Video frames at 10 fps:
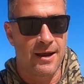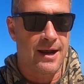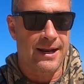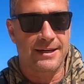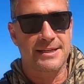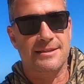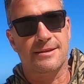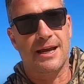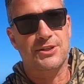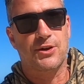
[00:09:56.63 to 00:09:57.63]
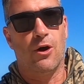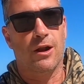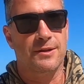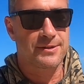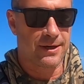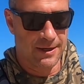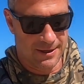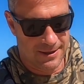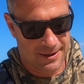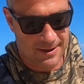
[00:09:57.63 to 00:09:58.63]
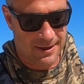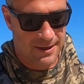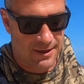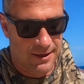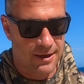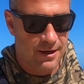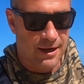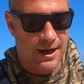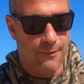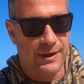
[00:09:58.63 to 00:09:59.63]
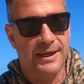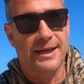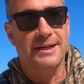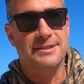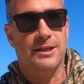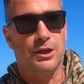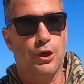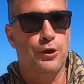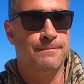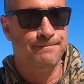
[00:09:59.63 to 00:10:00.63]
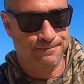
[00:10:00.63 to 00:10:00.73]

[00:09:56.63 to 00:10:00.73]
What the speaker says: at our destination island and we can get into the lagoon.